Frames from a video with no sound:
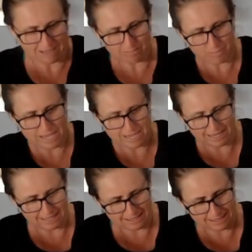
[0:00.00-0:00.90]
Being
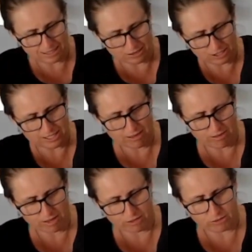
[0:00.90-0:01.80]
custard, it'll just get
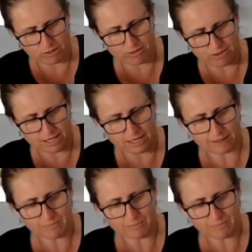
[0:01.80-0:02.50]
thicker and thicker.